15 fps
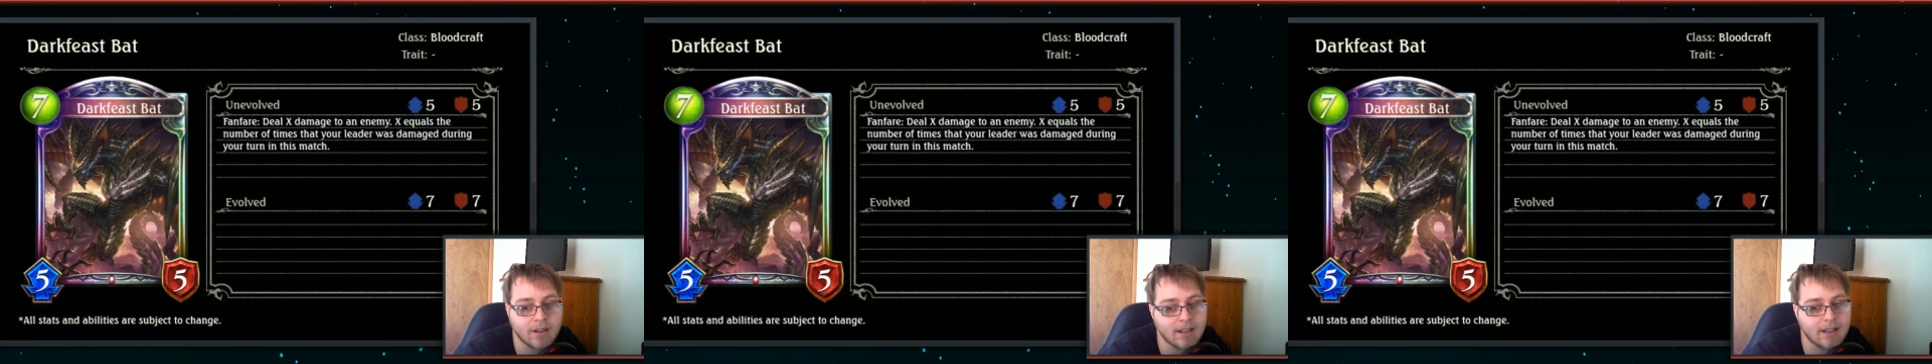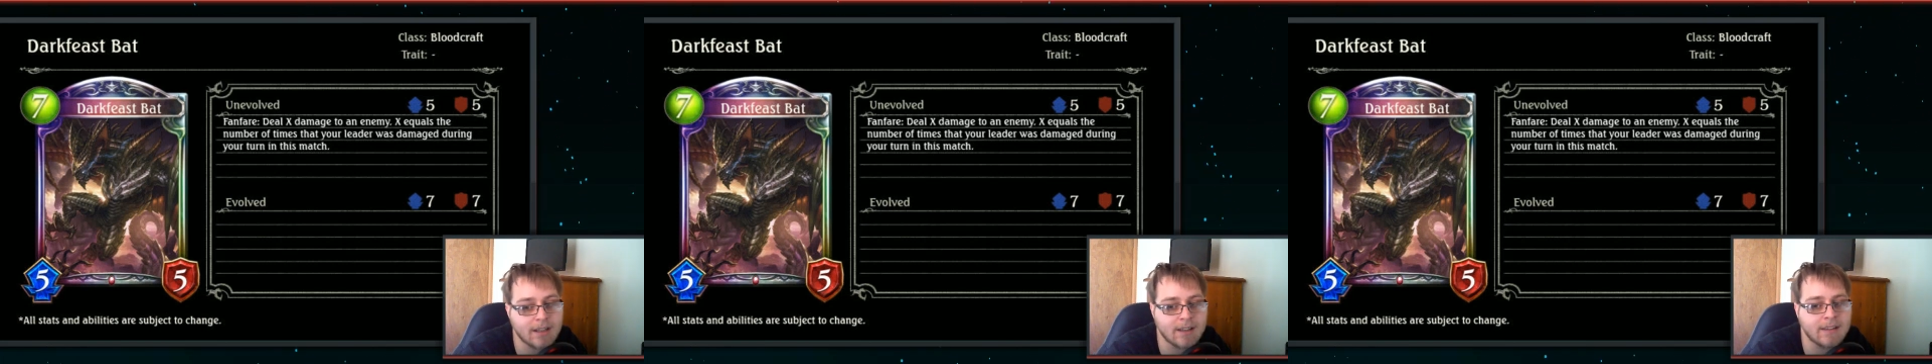
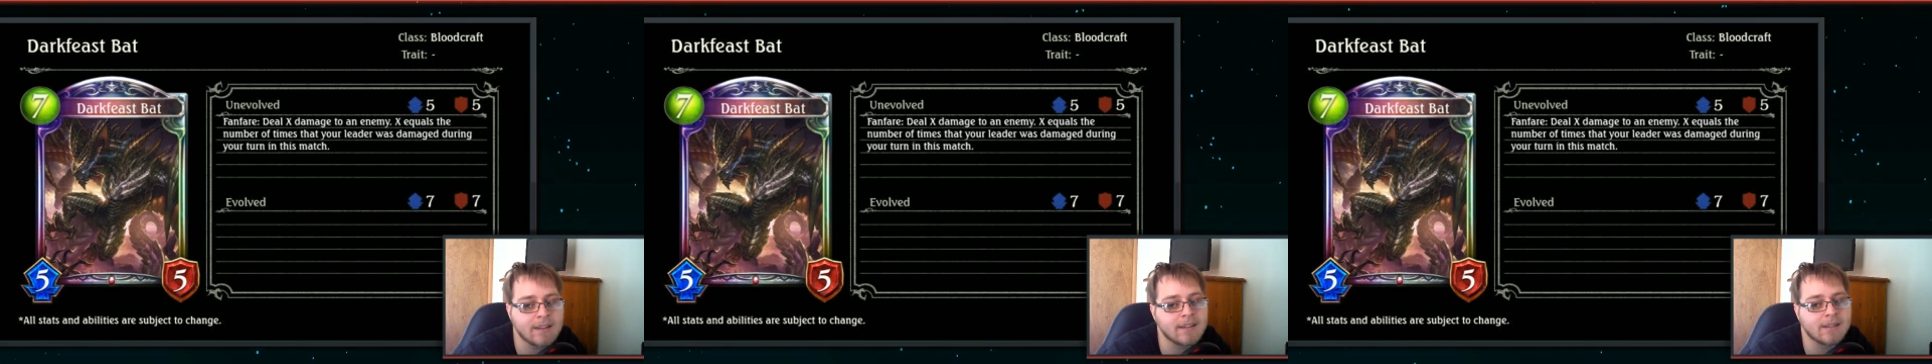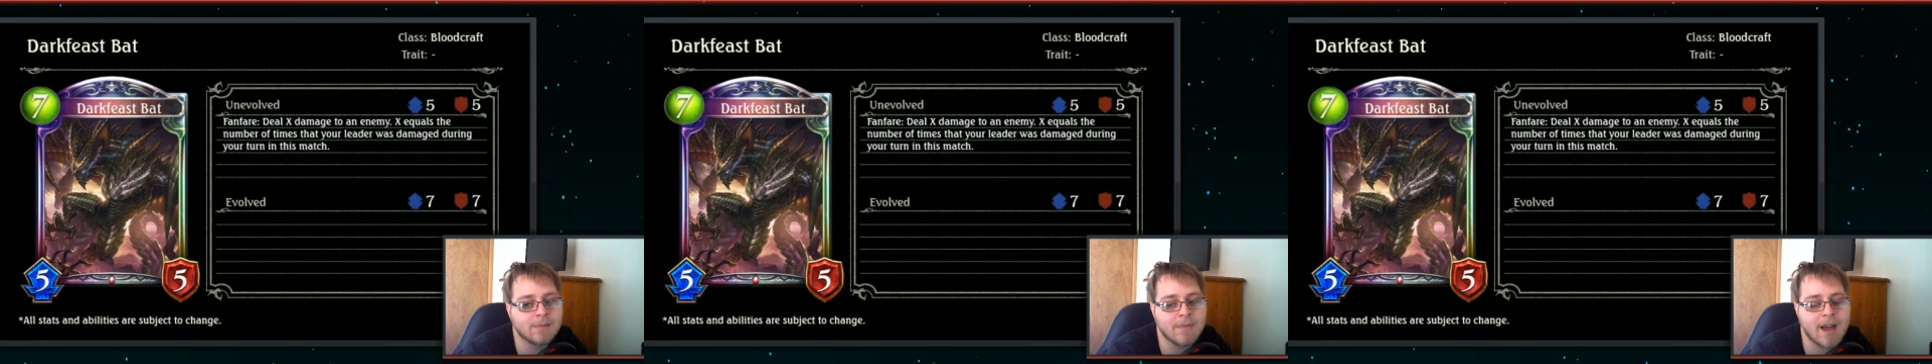in
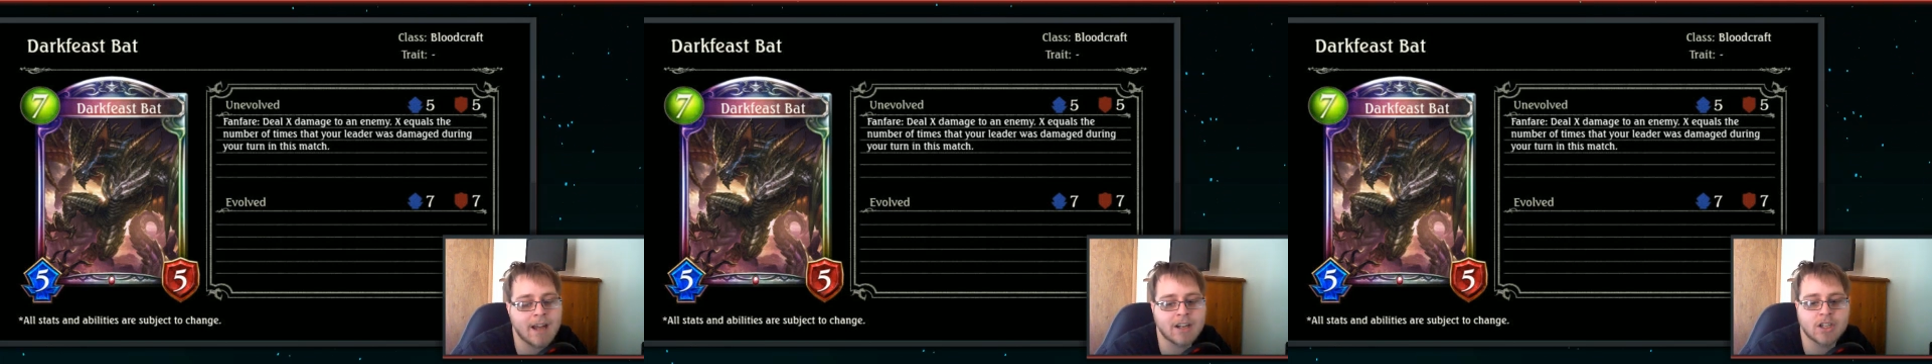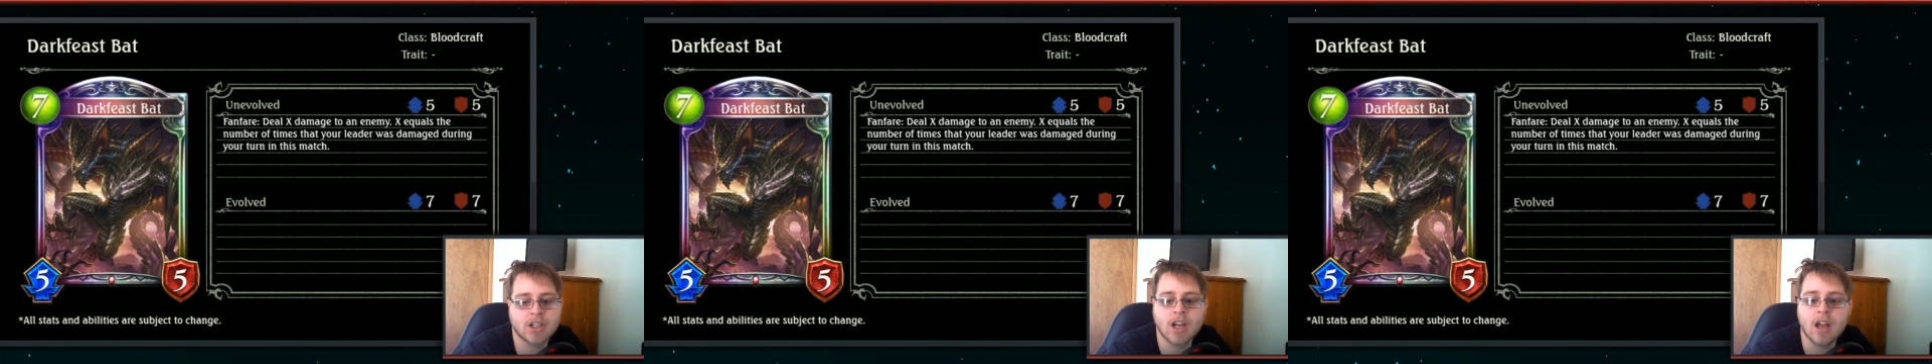this
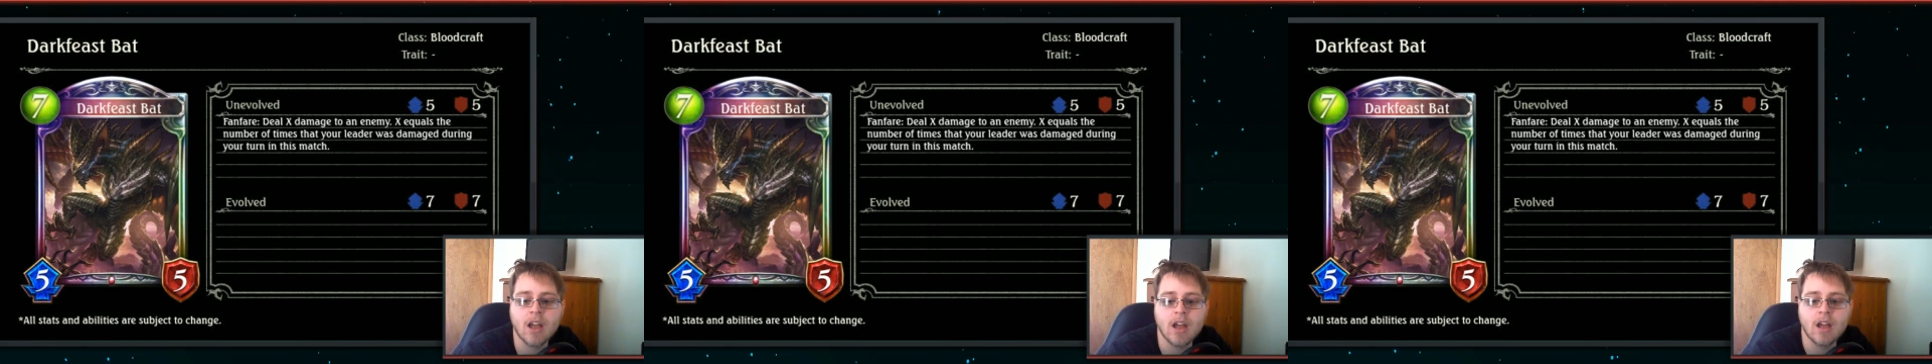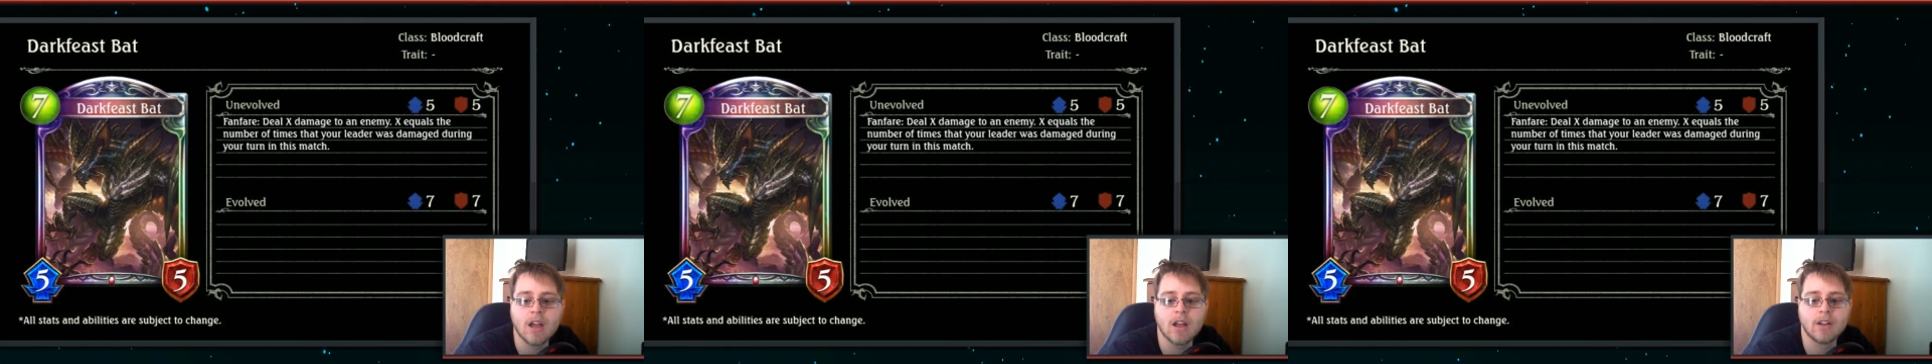match.
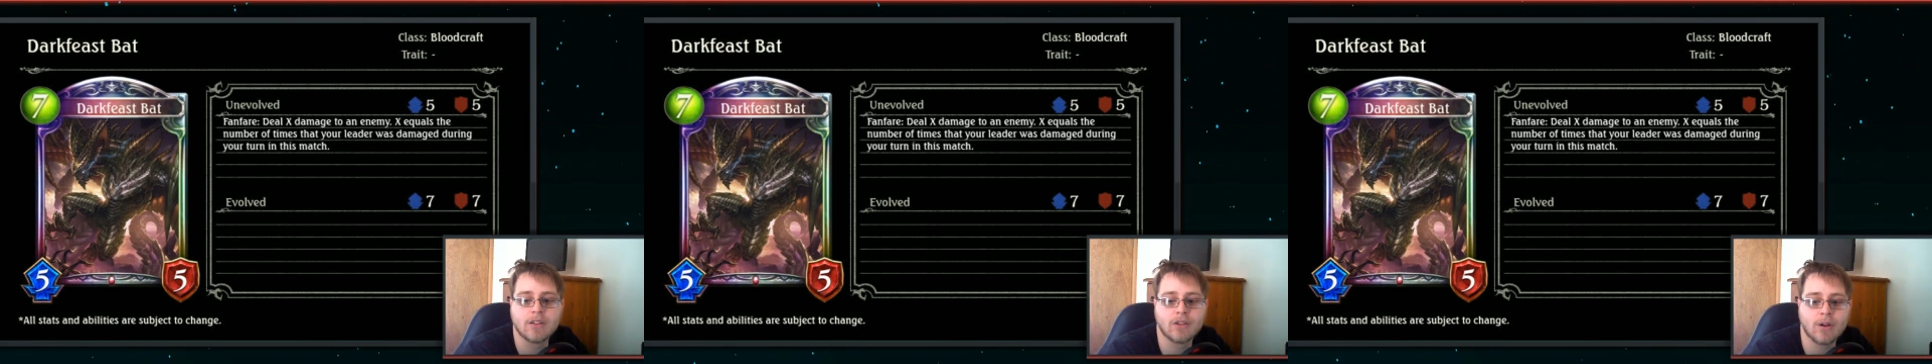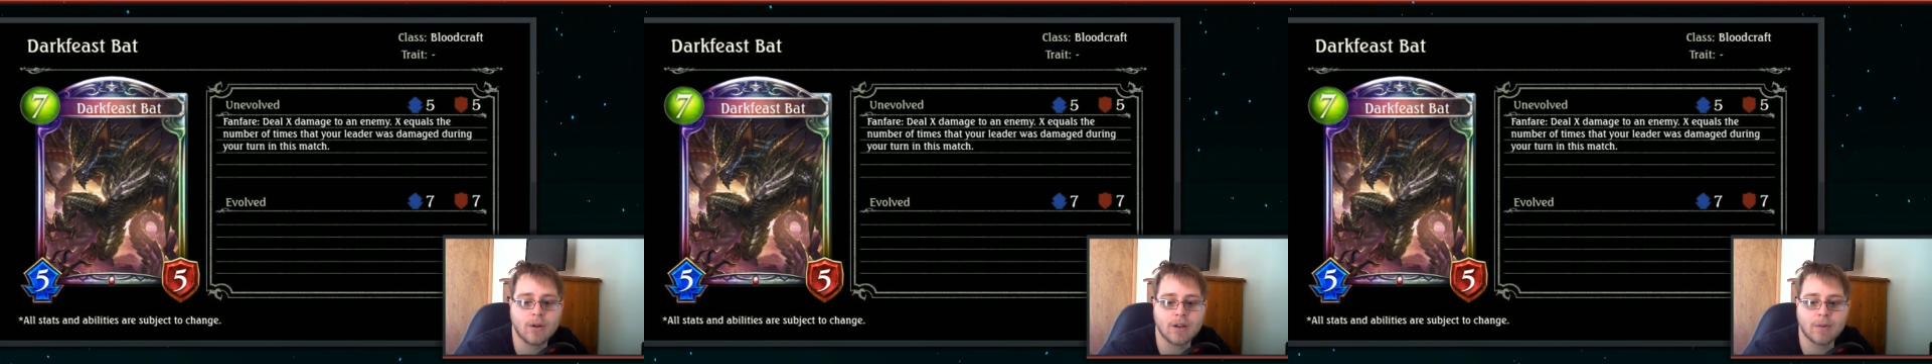So